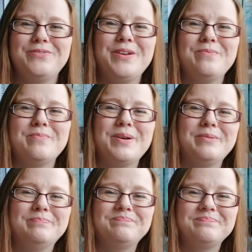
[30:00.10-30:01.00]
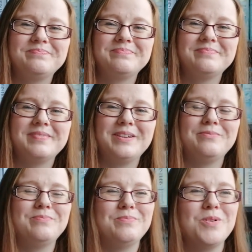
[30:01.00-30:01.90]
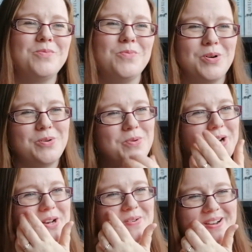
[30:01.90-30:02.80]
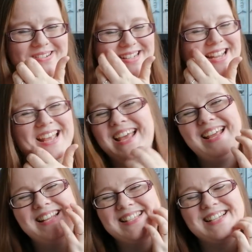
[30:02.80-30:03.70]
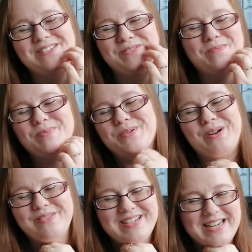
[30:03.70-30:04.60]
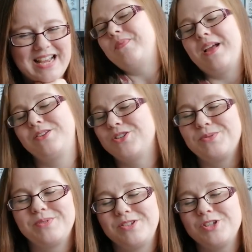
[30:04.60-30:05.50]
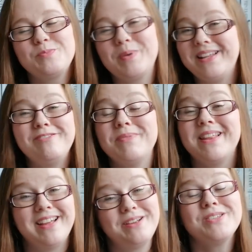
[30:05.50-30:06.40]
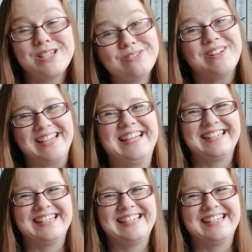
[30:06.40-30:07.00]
of him him walking around in his little romper already. I just believe me that it was lovely.